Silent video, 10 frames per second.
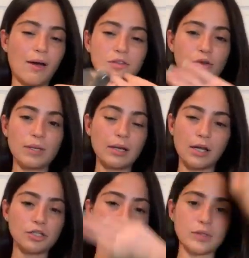I have so many
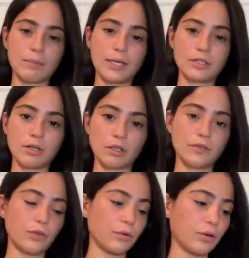lash glues. I'm like stocked
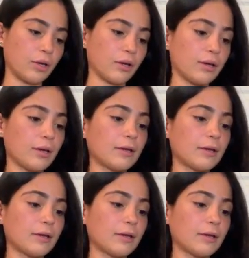for the whole year.